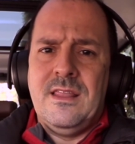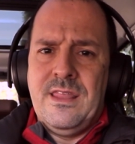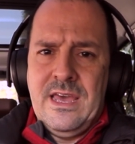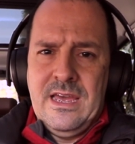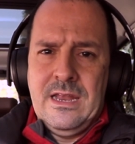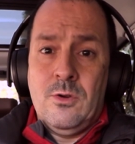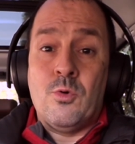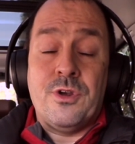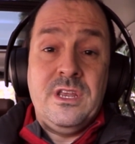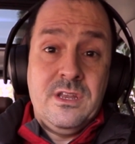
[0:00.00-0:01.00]
then
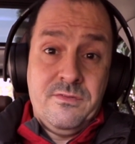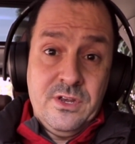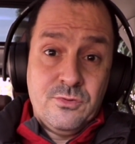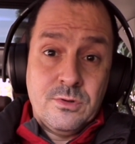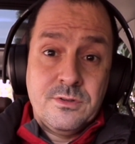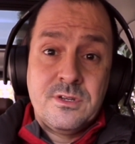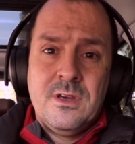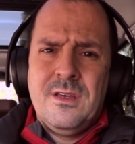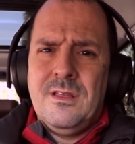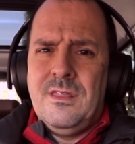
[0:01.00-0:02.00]
or individuals,
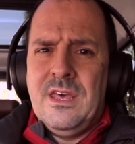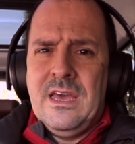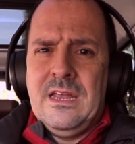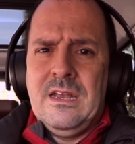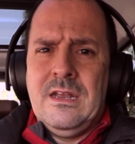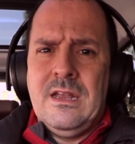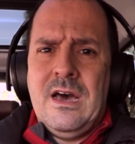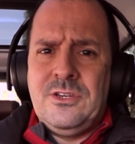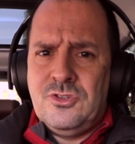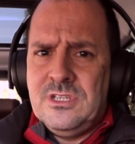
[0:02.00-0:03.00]
then
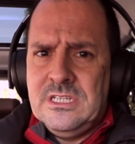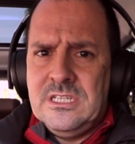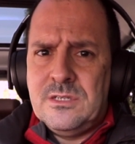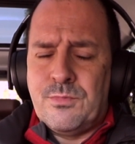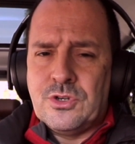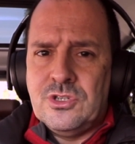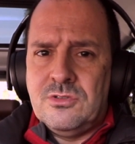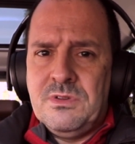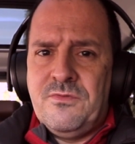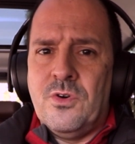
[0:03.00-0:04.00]
I just need this person
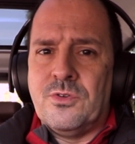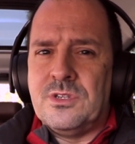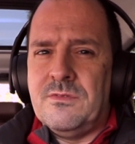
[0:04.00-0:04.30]
to be focused.